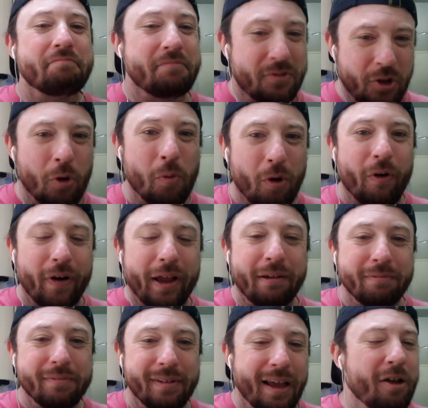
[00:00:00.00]
Don't worry.
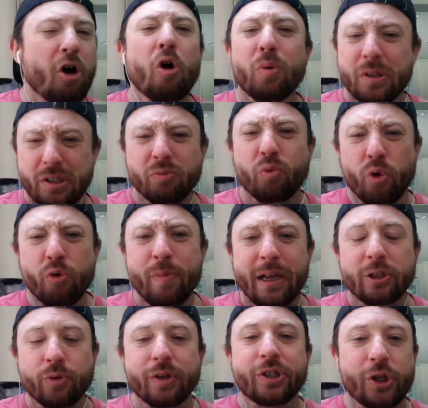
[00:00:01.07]
Oh, it's
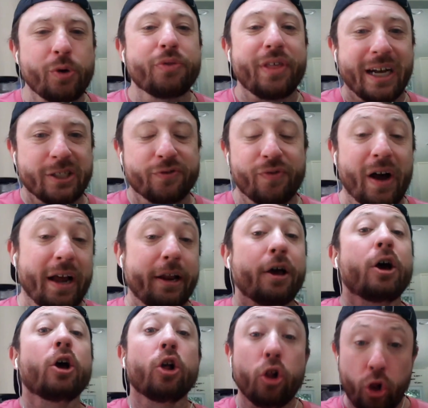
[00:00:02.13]
rudimentary to you? That's fine.
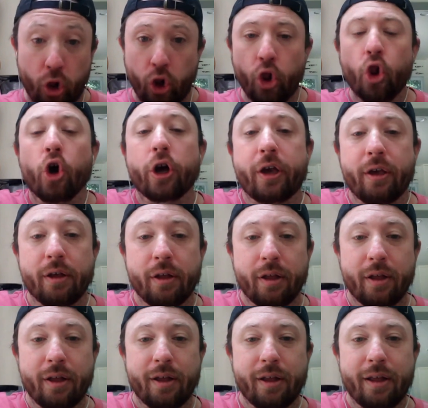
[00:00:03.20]
Look
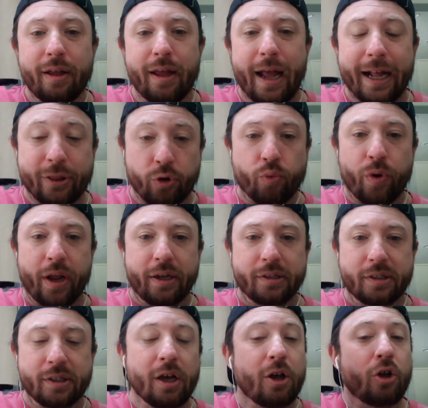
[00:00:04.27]
at the
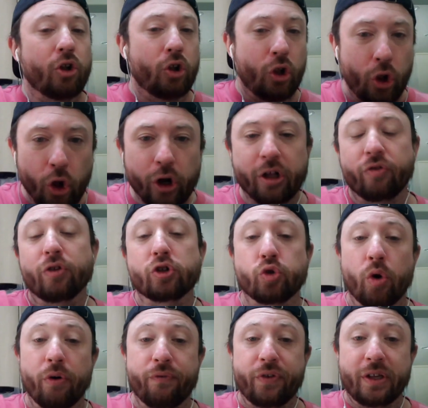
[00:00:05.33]
rings. Look at the
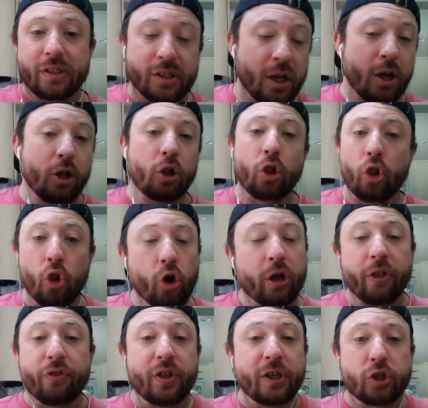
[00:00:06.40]
trophies. Look
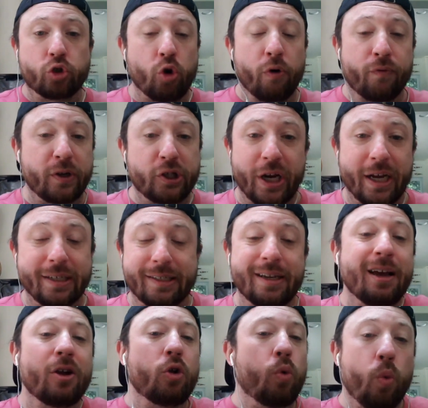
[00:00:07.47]
at this trophy chest.
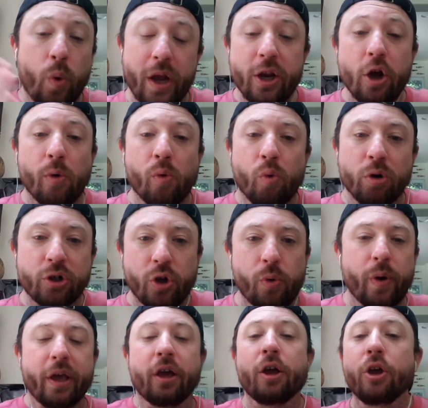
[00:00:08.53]
We know what we're
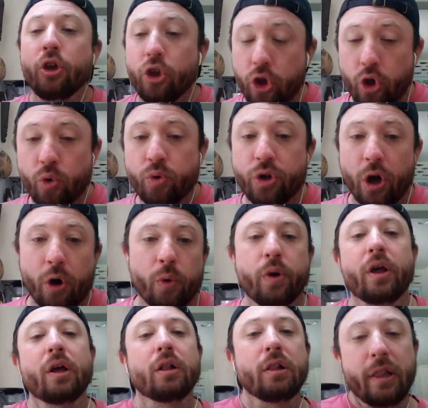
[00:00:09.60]
doing. You don't.
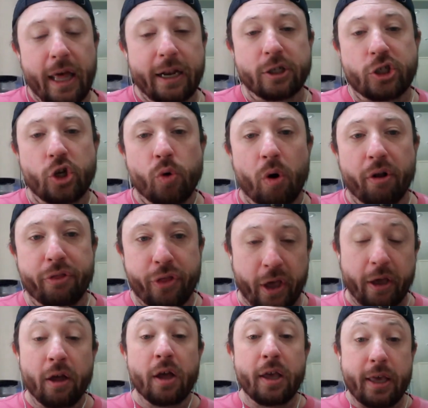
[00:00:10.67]
Let us do our thing.
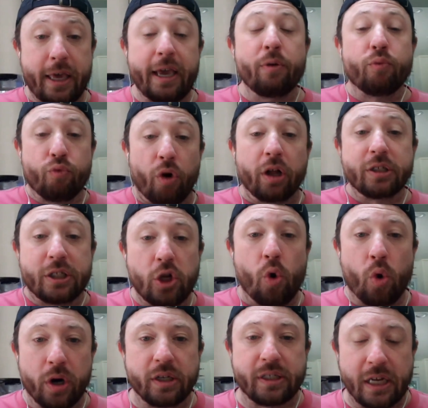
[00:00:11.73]
He runs the
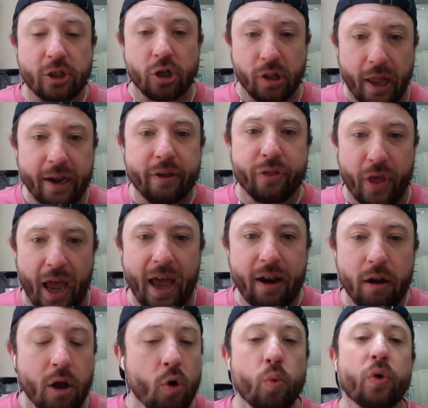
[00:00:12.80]
organization like that
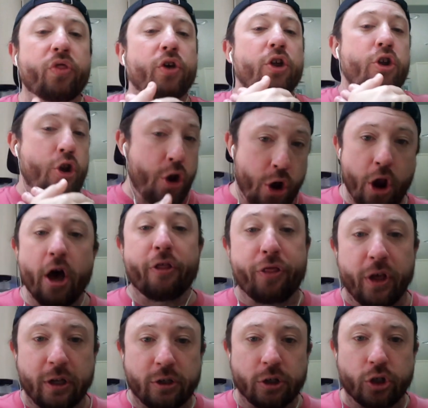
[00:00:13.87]
with
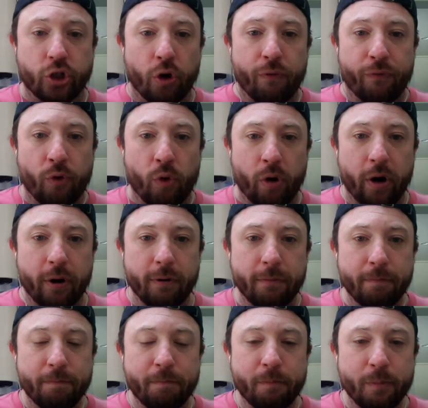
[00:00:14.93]
nothing to show for
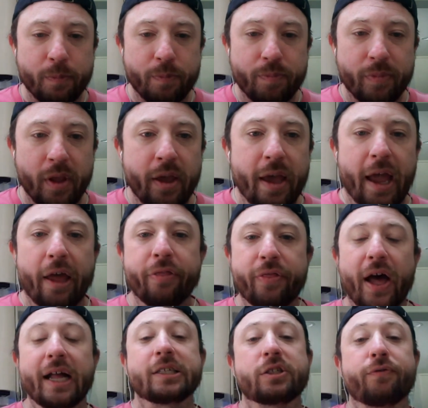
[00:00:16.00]
it. And
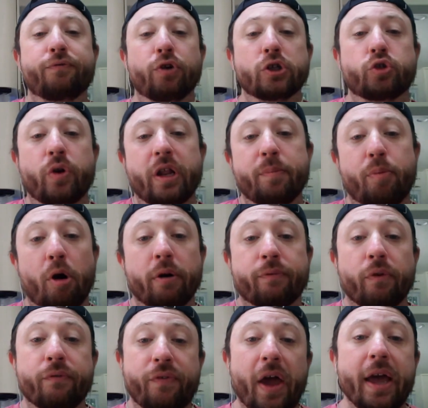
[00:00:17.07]
that's the frustrating part
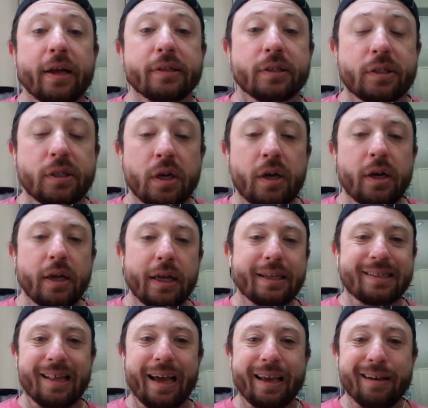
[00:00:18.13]
for fans. It's
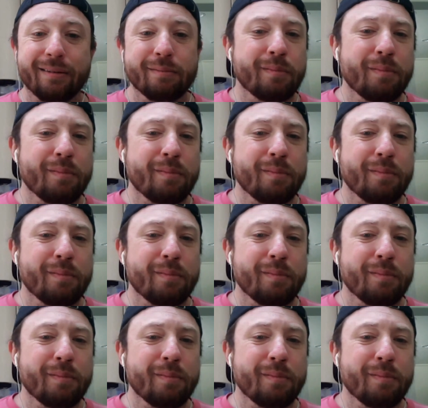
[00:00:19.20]
like,